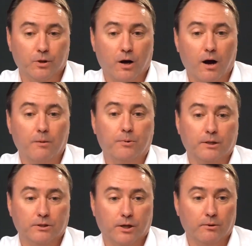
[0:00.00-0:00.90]
an
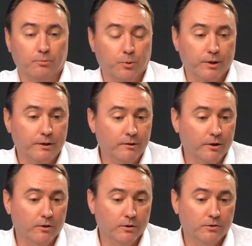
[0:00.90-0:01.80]
OpEx standpoint,
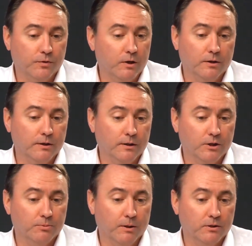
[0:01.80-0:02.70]
it's very
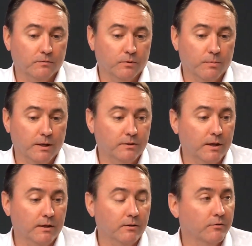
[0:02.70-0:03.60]
expensive to
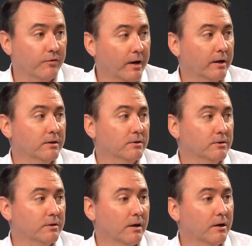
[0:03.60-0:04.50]
maintain the
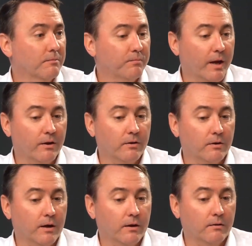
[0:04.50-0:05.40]
fans
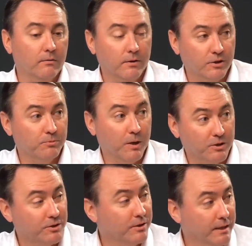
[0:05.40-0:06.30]
and as you
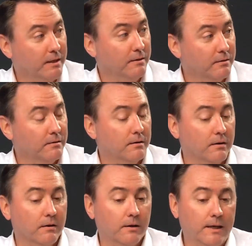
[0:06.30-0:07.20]
mentioned, the heat.
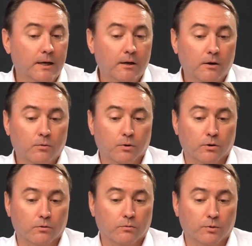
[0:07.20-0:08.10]

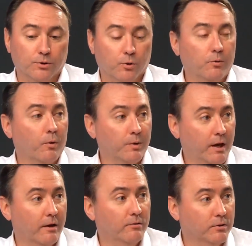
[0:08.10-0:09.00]
We're doing what we
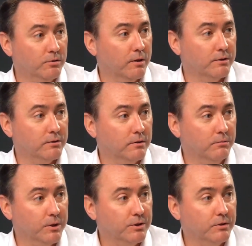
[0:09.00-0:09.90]
can to address
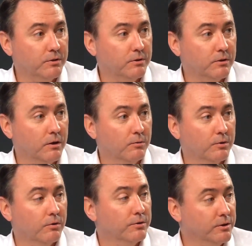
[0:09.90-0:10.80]
emissions
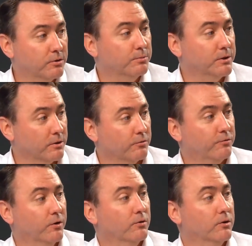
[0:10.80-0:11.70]
with our diesel particulate
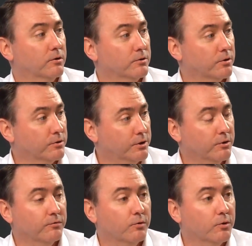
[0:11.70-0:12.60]
filters, our
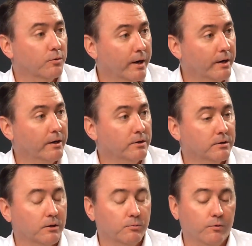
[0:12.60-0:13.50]
Tier 4
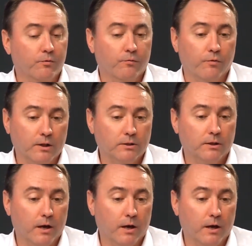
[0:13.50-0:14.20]
ratings. We've invested